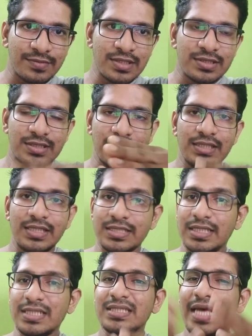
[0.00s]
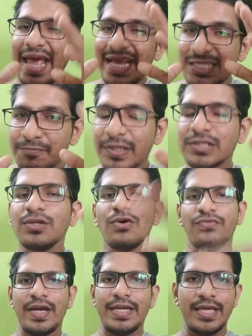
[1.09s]
See, this is expression of
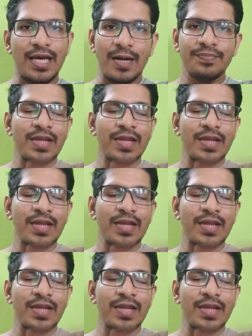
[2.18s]
idea.